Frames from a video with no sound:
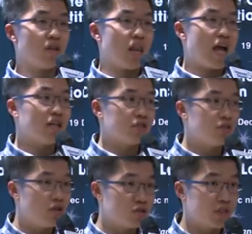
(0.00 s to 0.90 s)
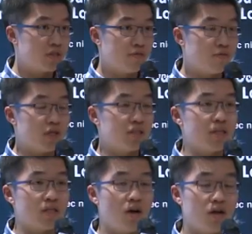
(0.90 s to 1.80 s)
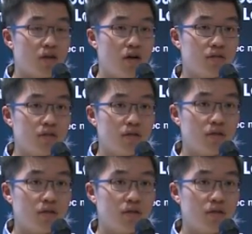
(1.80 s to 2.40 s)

largest logistic fleet in Hong Kong.